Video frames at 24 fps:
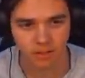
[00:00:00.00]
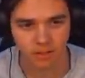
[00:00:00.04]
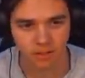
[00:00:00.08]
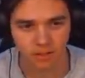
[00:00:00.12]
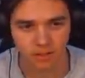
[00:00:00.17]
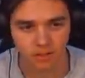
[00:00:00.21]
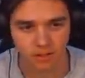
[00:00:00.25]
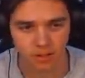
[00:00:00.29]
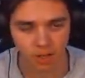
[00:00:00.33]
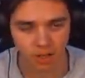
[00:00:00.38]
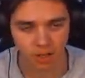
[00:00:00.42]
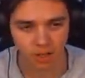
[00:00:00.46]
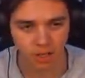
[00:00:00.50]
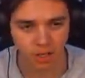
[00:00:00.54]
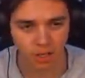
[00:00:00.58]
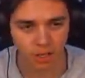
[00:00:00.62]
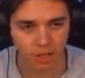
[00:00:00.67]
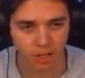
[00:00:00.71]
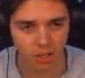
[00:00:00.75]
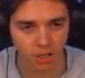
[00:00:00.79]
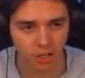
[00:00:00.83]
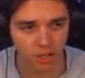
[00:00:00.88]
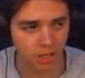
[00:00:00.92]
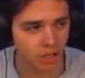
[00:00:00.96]
Let's
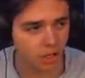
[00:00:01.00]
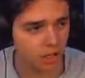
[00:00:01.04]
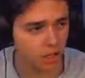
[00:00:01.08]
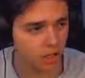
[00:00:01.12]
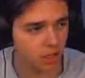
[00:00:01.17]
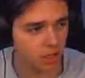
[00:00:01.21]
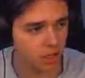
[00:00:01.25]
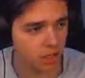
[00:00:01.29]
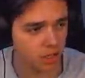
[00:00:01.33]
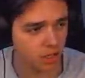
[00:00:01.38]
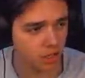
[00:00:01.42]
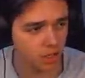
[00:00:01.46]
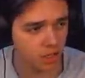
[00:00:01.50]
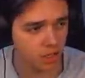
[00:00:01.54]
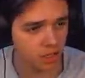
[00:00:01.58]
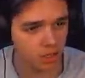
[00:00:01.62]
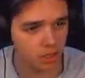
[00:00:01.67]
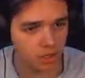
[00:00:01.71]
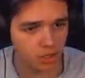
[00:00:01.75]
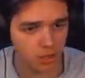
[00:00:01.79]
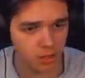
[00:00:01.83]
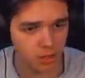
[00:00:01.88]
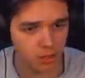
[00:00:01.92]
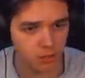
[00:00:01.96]

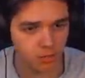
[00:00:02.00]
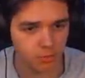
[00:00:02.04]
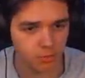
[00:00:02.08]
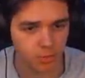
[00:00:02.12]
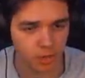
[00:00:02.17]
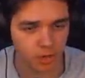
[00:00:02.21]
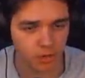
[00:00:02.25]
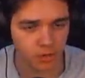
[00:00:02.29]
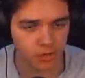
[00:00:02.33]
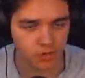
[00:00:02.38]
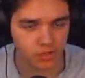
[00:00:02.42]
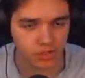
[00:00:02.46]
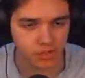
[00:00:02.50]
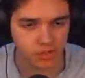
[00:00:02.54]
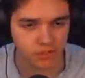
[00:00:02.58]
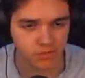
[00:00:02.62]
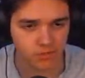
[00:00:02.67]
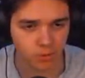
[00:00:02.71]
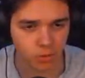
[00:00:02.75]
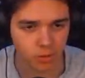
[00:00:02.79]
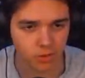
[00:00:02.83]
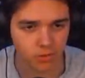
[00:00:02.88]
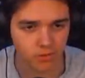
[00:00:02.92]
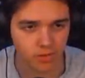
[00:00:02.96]
go. Mario
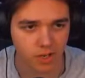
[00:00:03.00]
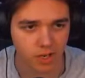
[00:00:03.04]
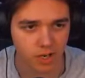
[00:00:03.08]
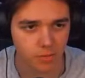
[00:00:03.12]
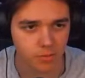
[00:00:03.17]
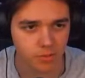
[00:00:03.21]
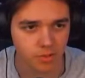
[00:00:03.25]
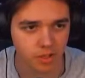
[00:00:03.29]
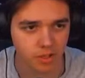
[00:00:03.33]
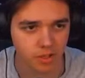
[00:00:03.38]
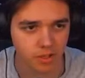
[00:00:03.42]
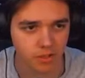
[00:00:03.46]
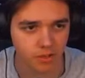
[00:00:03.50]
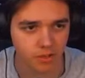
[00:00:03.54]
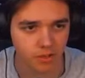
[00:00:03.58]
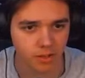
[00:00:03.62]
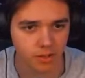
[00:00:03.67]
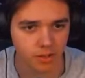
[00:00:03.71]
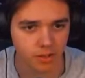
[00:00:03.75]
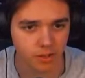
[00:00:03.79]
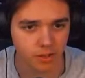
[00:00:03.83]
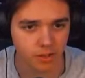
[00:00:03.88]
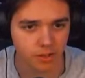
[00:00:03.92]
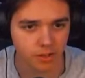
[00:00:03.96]
64 vibes? I agree.